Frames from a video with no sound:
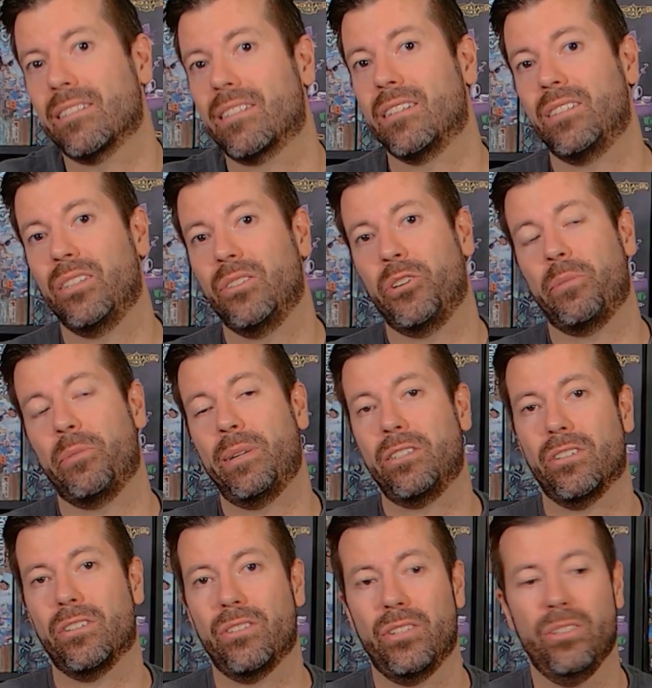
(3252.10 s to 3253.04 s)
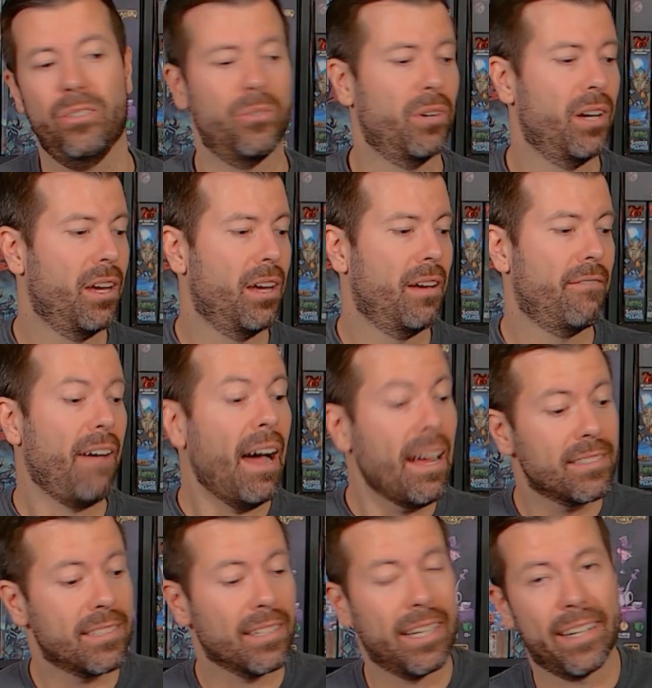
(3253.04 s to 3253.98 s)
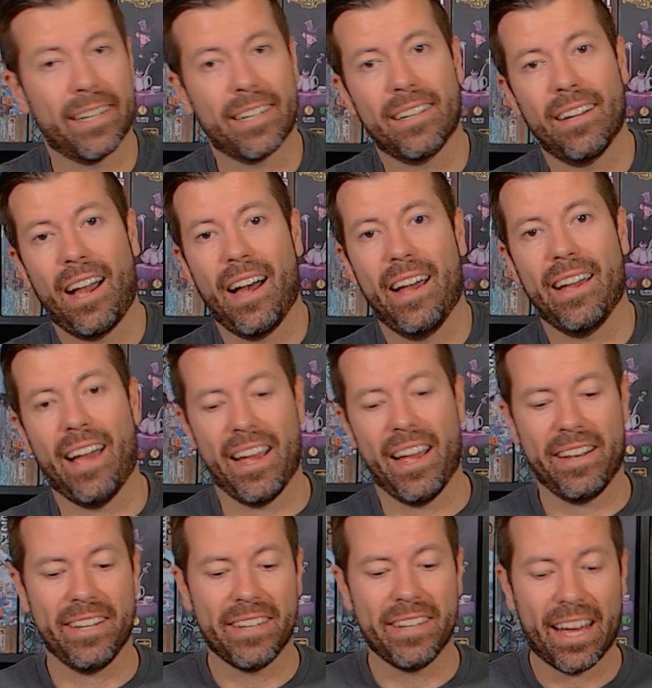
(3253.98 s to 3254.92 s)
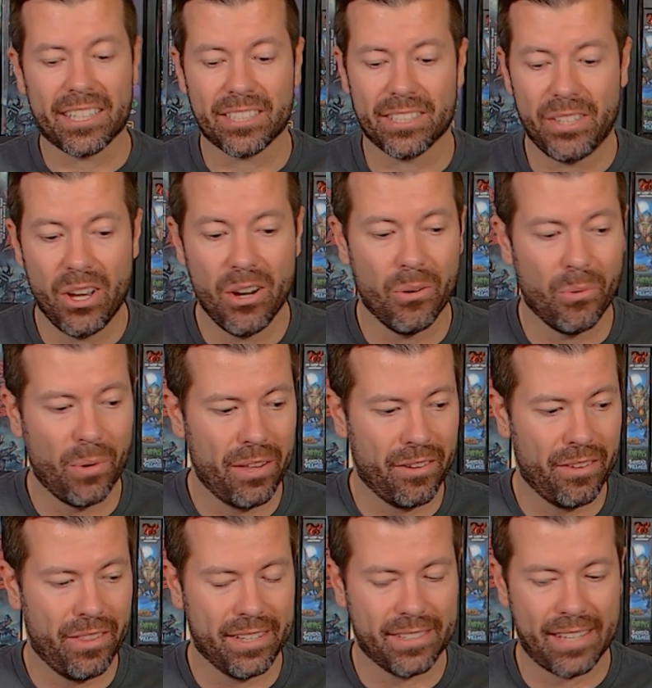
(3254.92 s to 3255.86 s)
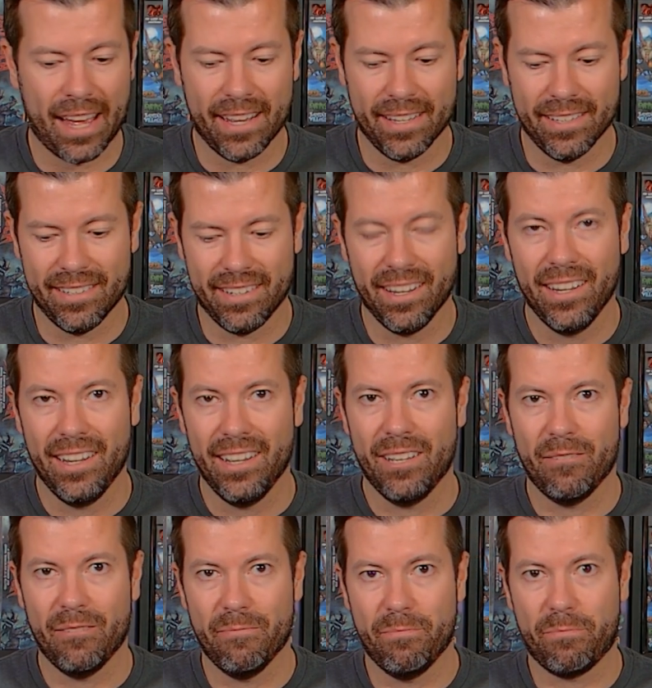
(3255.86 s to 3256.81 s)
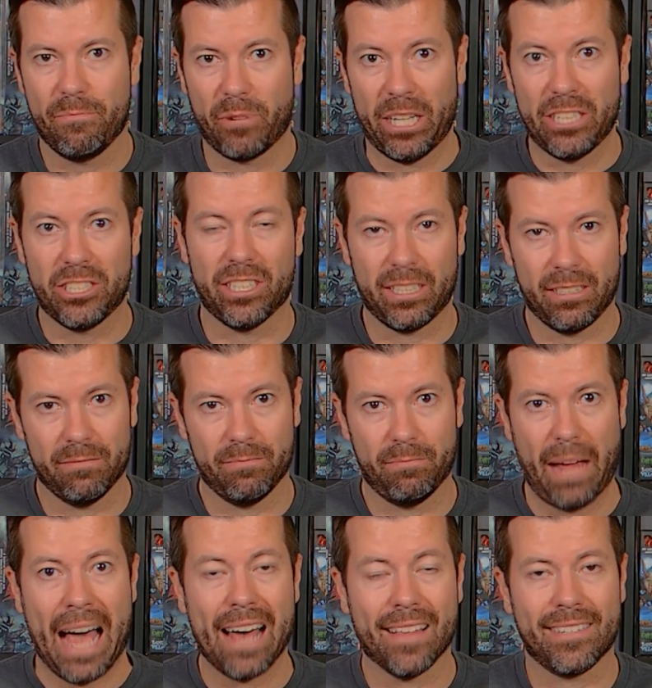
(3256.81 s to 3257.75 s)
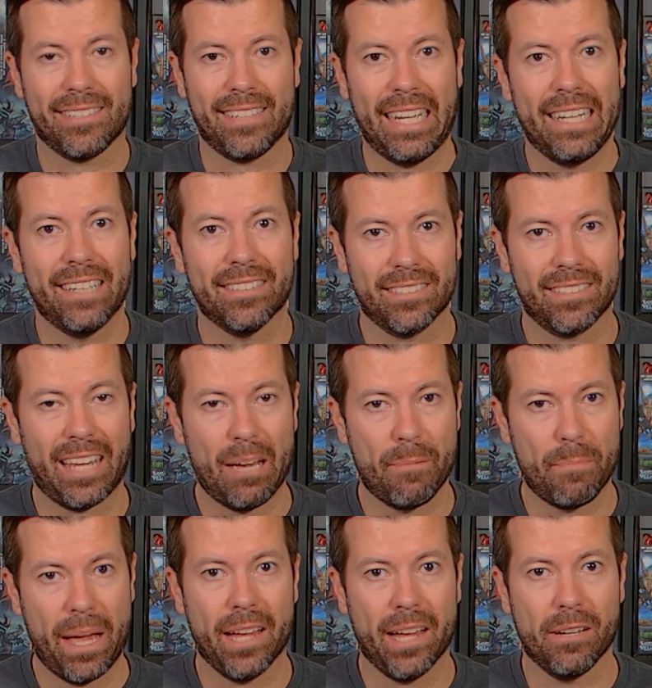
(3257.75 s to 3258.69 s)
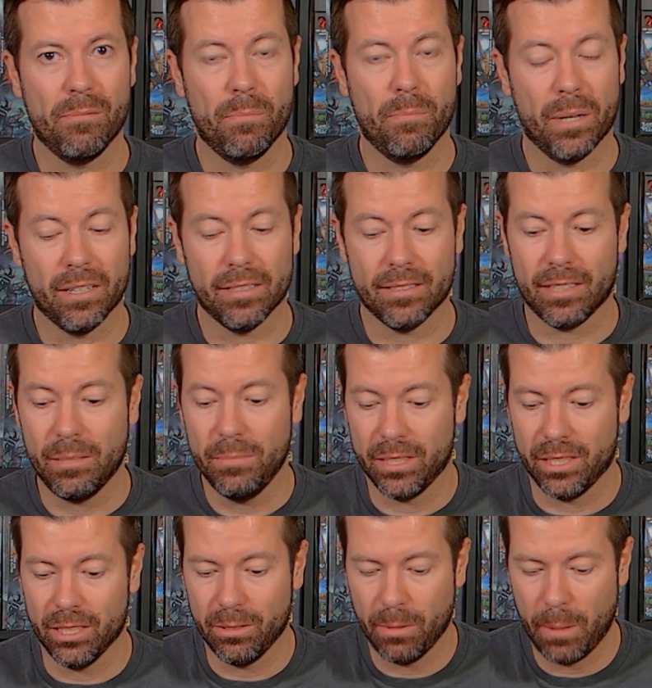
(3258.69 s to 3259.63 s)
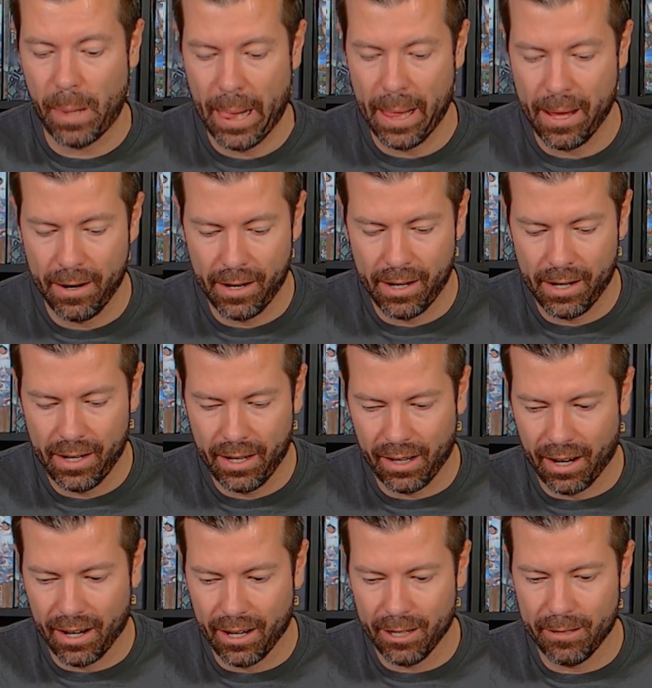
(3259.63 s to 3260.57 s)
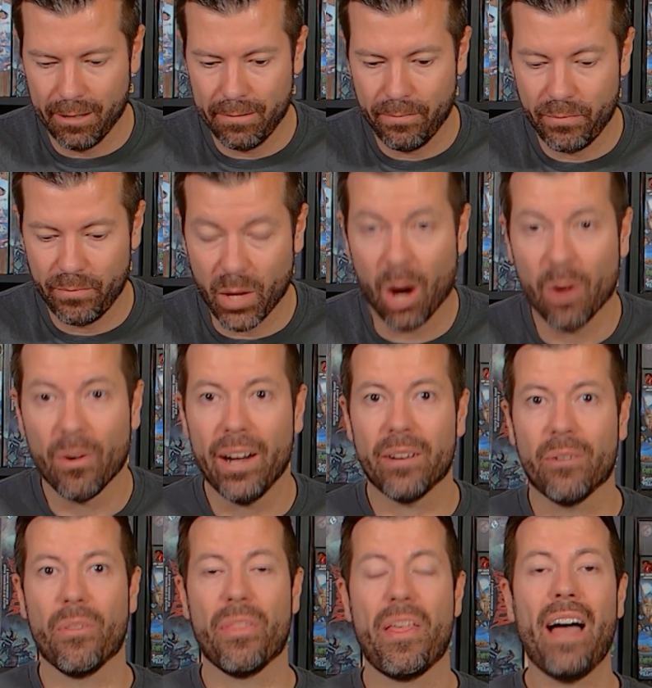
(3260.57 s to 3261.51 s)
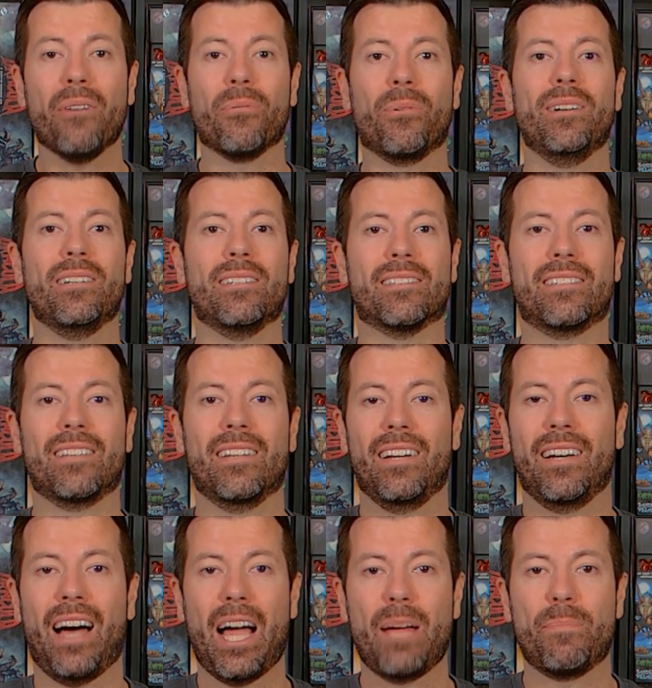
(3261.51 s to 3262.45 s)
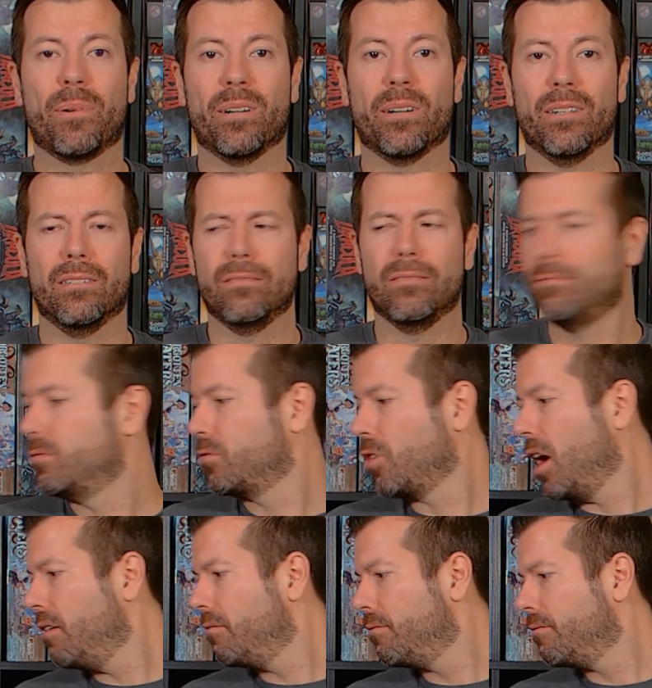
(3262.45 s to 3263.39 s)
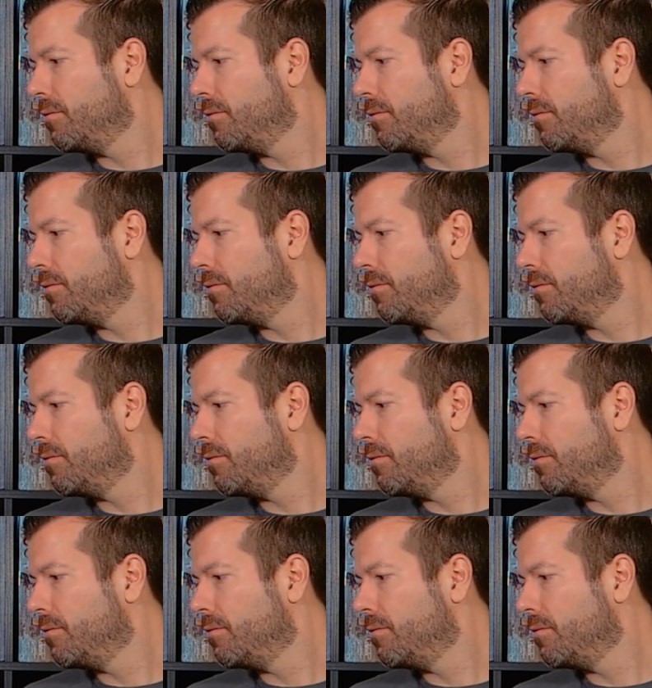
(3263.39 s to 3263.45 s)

Continue to Mission 2. Fascinating. I didn't actually know whether this had branching paths in its campaign, but it seems to. All right, that was Hyperdrive?